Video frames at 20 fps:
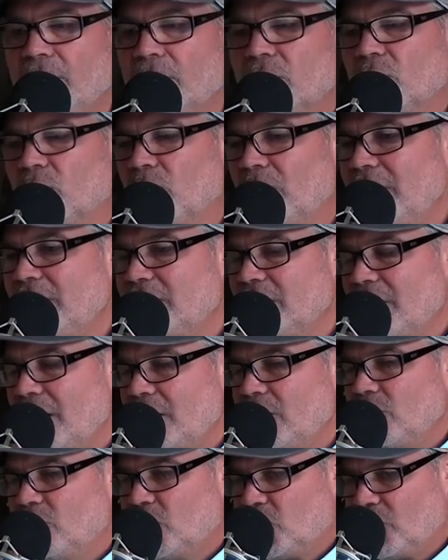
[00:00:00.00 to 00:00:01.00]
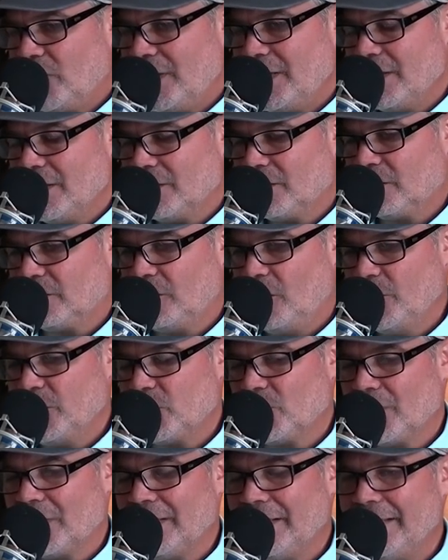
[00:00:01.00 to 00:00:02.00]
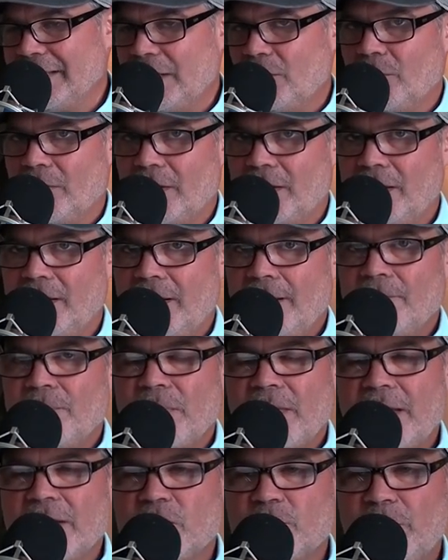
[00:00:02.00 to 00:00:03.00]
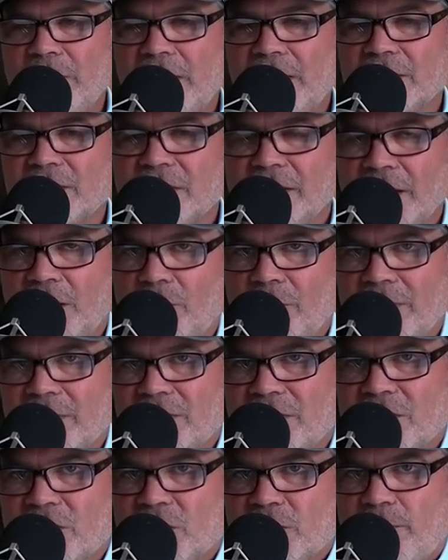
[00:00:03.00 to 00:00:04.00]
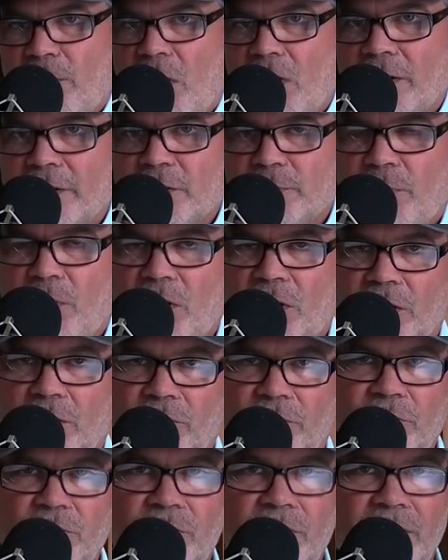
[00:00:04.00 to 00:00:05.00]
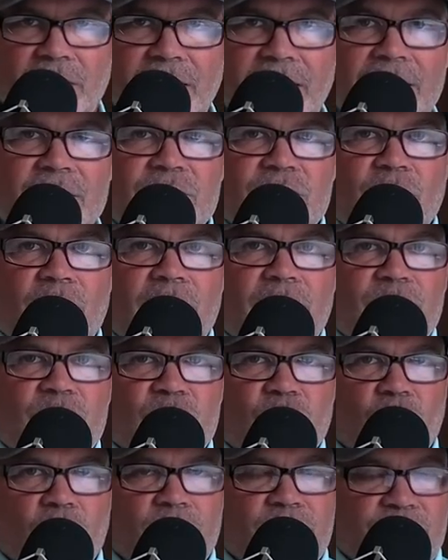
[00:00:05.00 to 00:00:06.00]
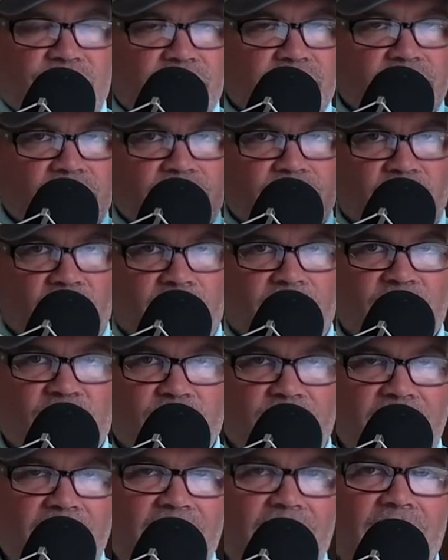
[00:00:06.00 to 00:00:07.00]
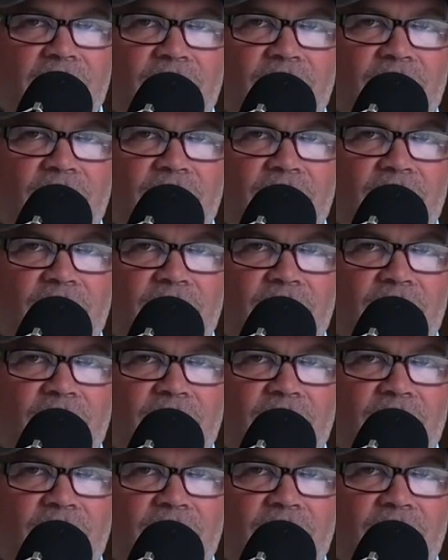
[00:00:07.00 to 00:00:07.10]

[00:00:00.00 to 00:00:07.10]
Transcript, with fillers: The reason that you treat the slopes with liquid is because liquid is the smallest particle you can get. So it absorbs pretty much immediately.